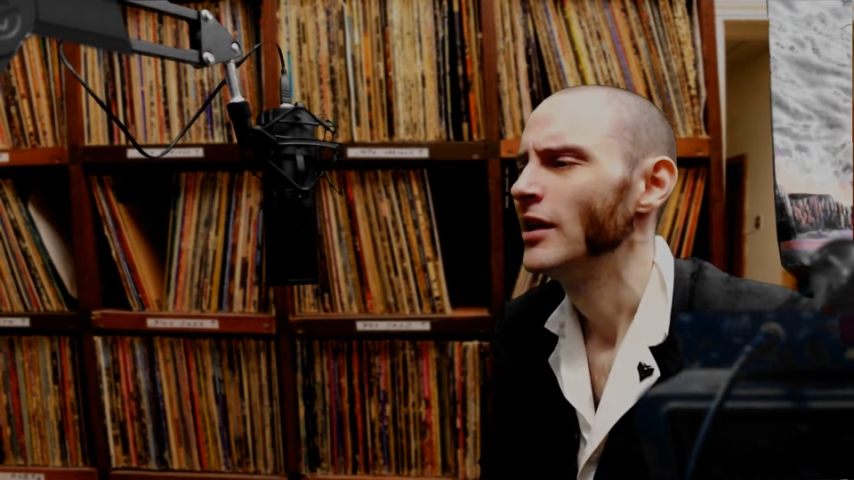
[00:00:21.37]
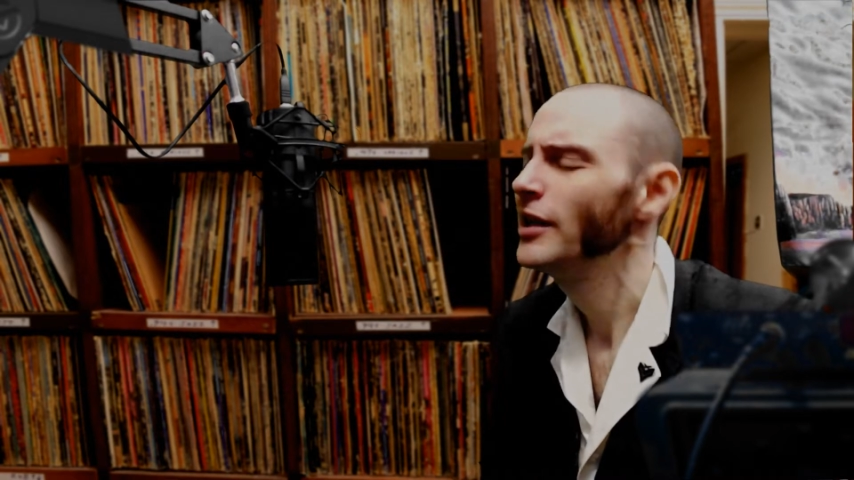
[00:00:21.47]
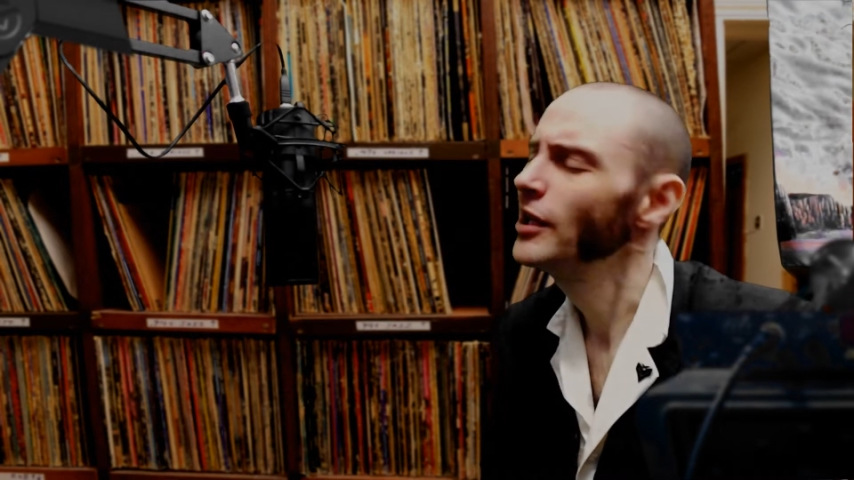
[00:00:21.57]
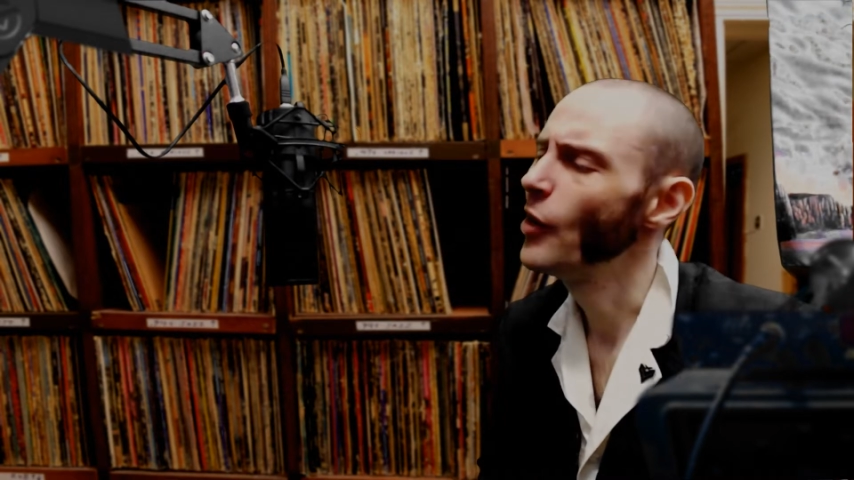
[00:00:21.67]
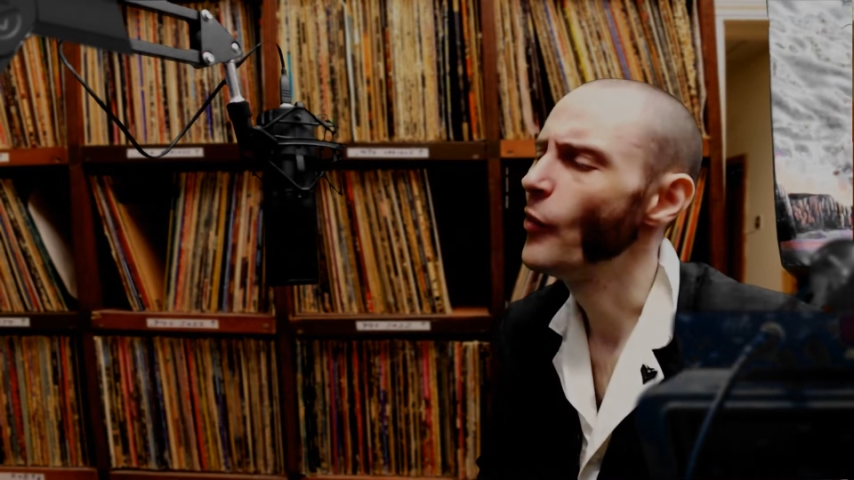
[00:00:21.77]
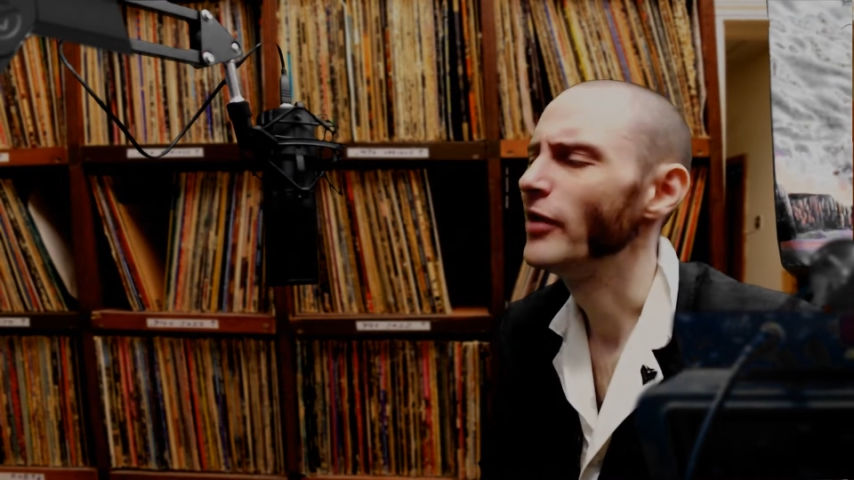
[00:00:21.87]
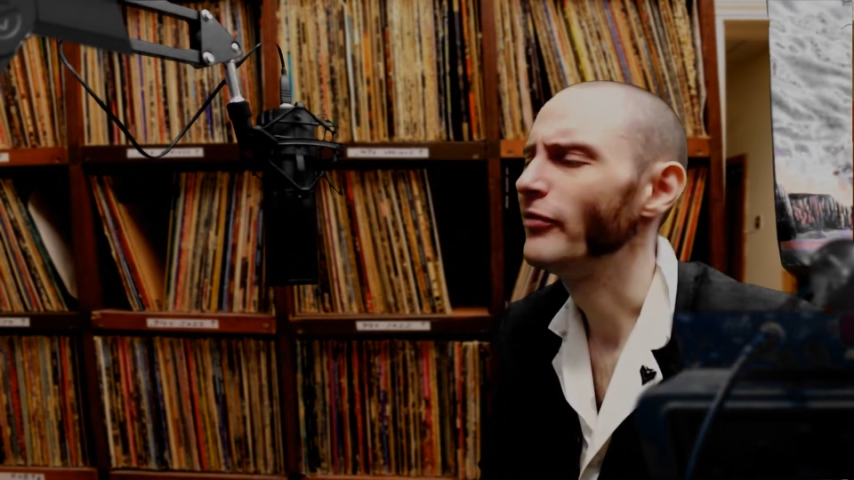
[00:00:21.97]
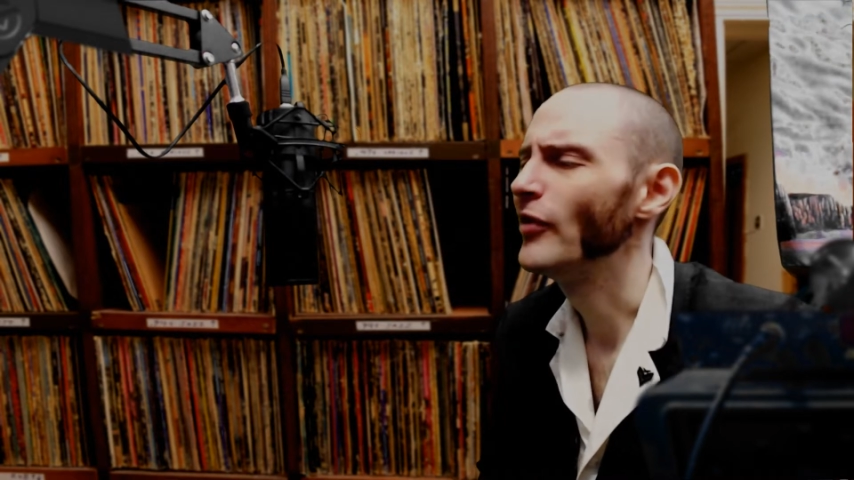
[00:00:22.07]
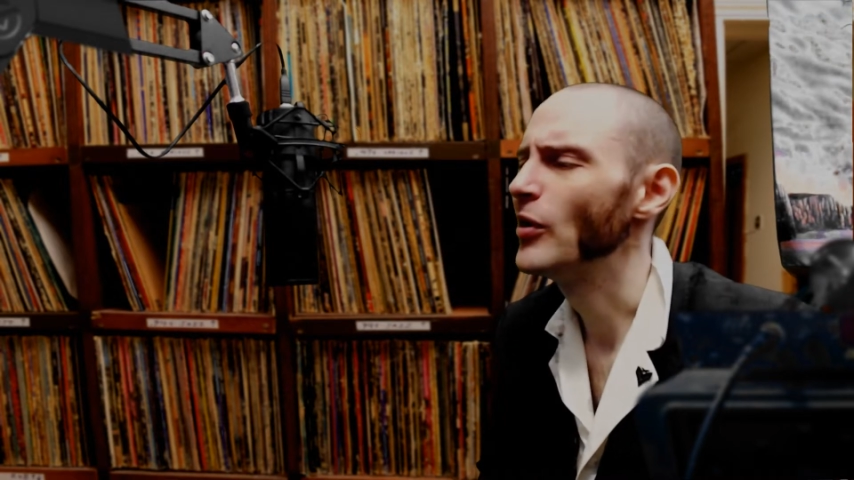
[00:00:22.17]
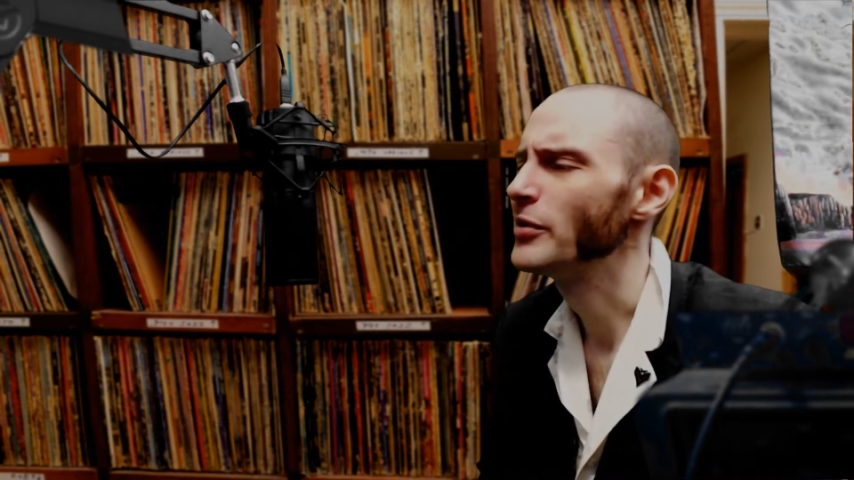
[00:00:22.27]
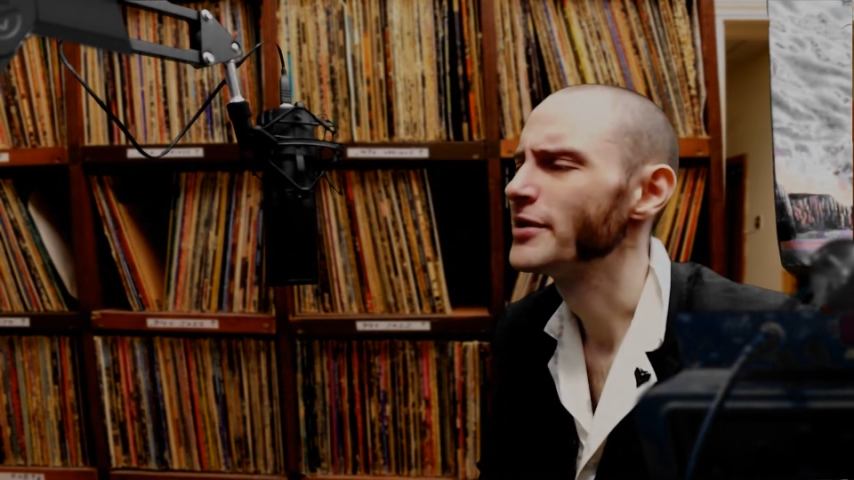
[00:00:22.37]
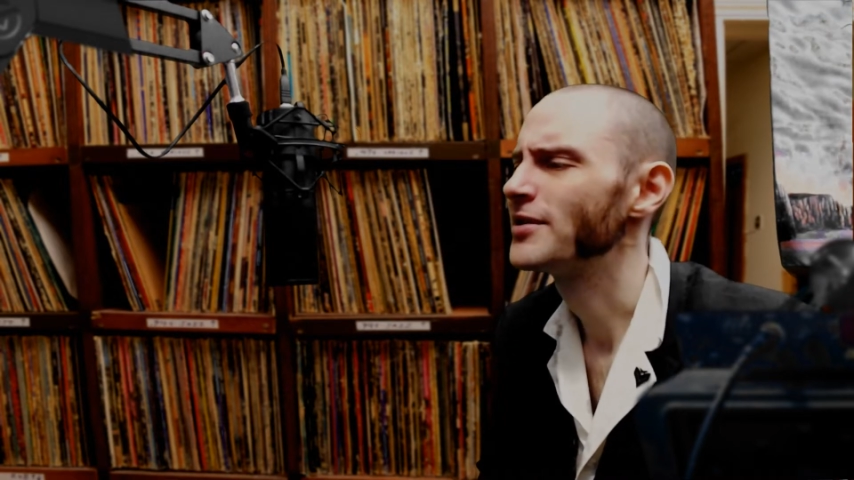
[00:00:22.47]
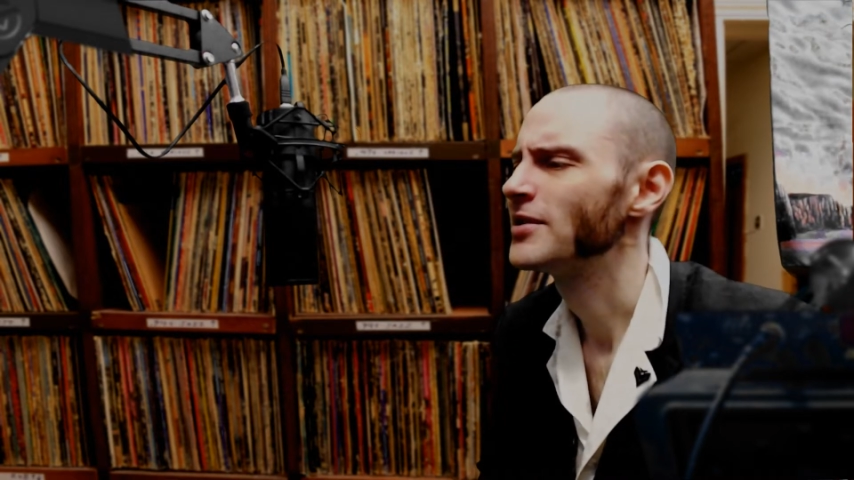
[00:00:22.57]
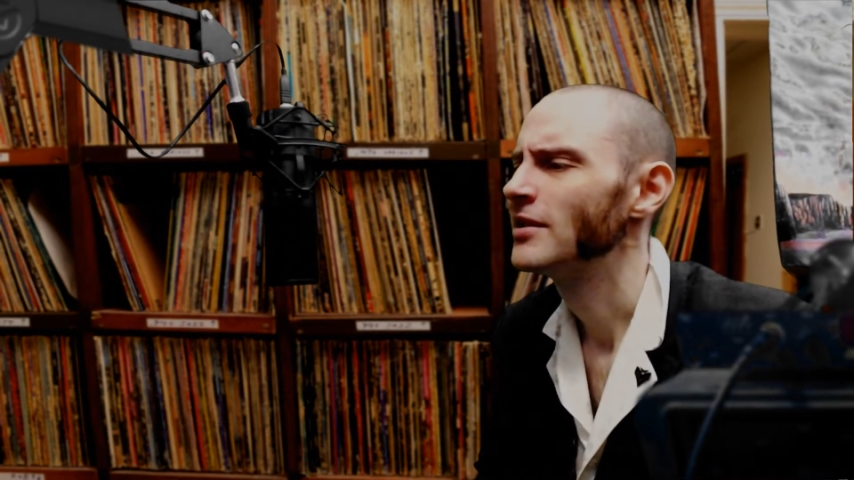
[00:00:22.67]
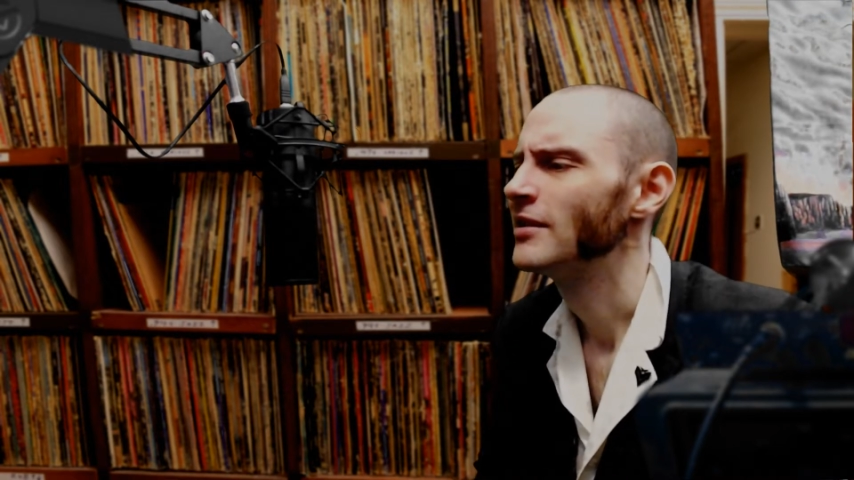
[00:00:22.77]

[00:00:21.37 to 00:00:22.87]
You know what, folks?